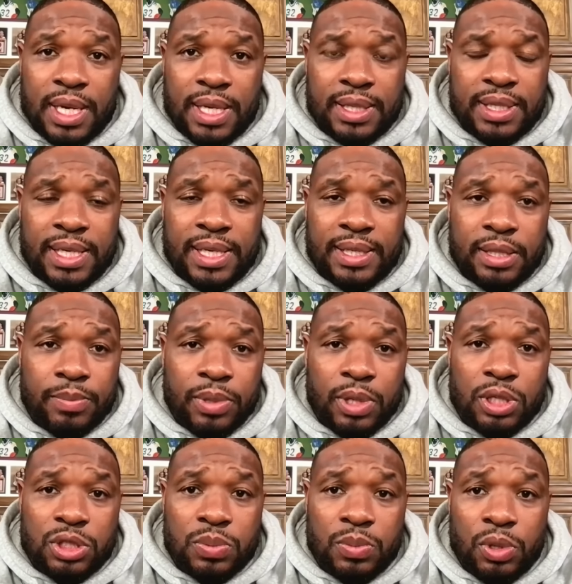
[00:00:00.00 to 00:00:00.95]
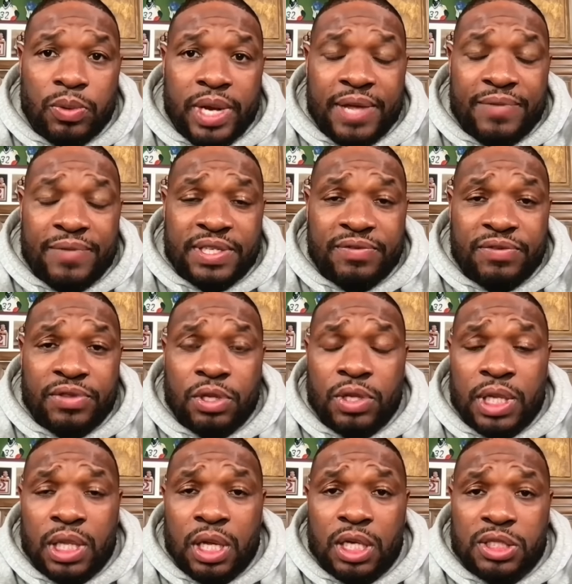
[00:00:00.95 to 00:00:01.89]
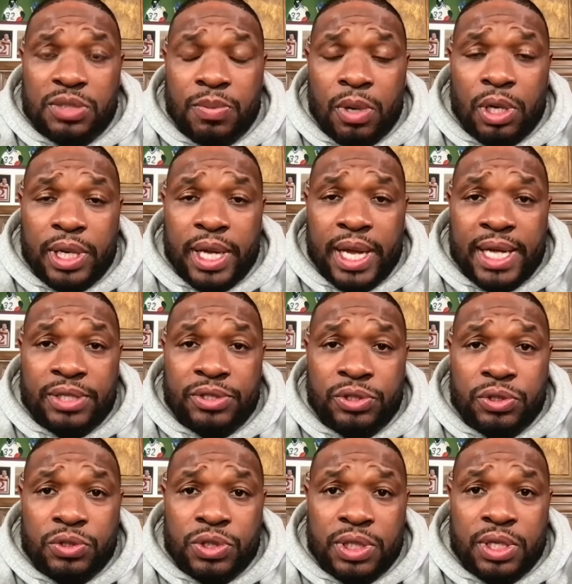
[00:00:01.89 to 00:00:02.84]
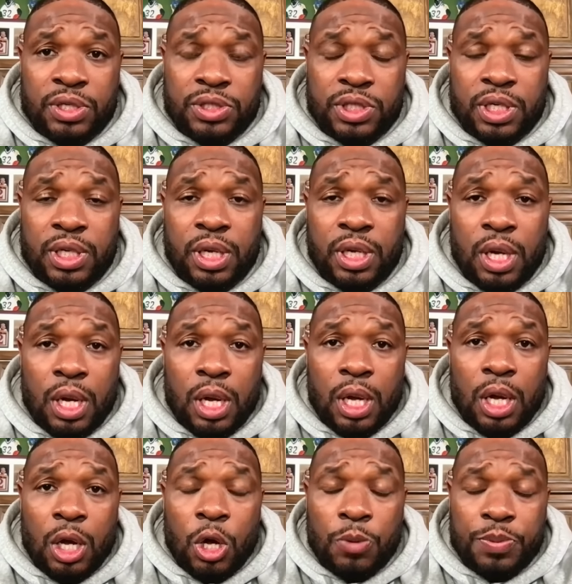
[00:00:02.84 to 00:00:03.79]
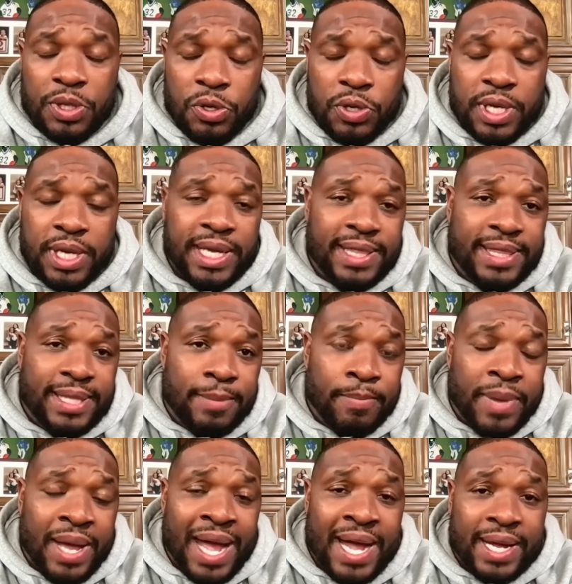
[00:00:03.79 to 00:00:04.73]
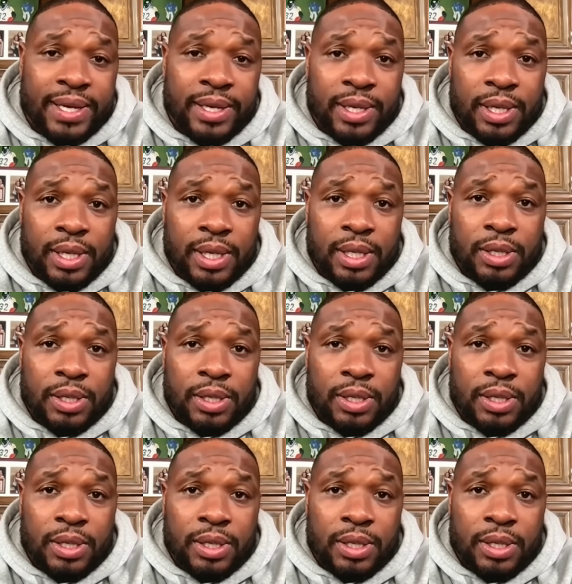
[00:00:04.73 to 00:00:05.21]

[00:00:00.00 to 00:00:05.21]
I think the Baltimore Ravens, even though they lost Mark Andrews and there's a hope that you can get them back,